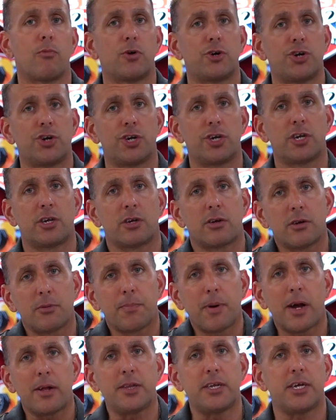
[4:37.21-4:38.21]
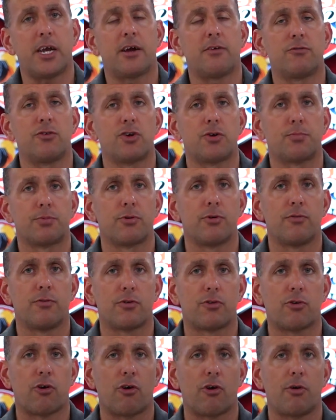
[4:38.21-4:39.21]
which is about the average
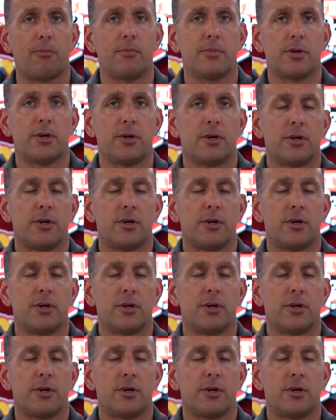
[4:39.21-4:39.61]
approval term,